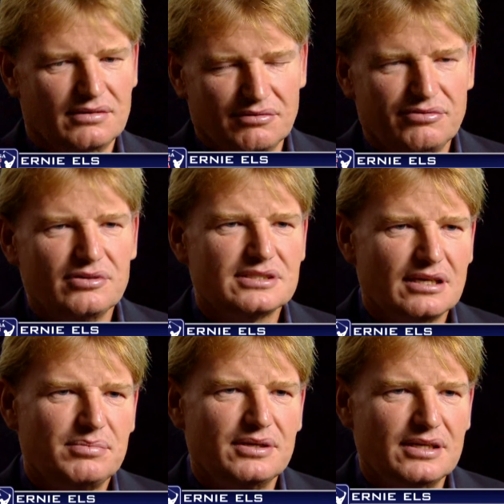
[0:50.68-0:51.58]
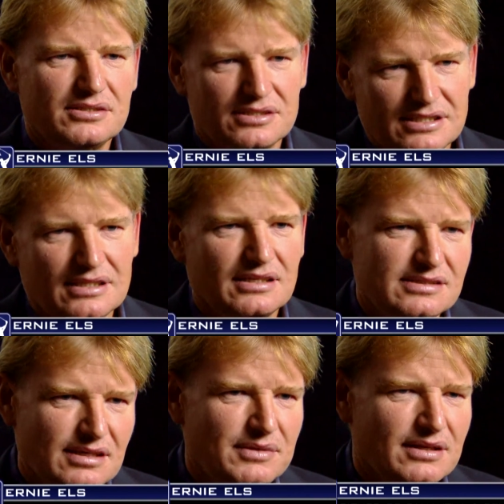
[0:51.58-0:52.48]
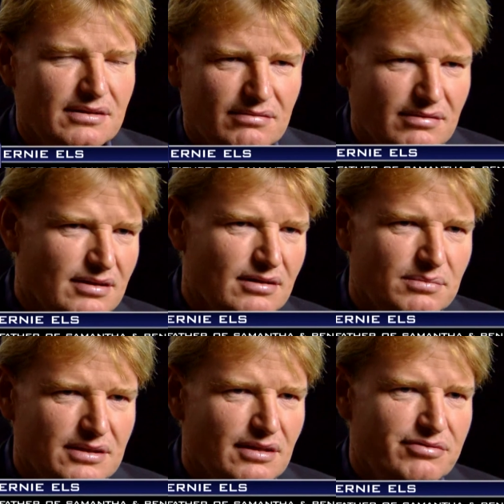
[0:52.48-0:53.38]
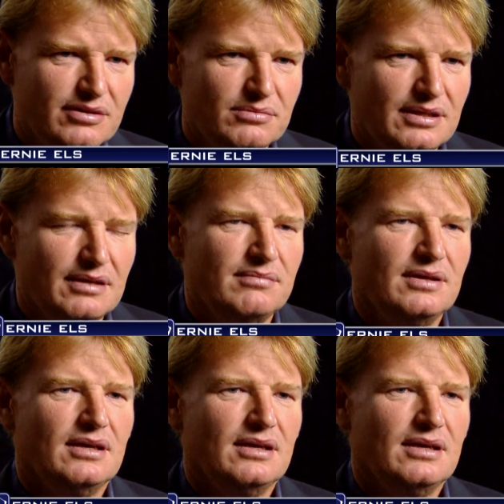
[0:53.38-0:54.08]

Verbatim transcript: The first couple of years, you see there's something a little bit different with him.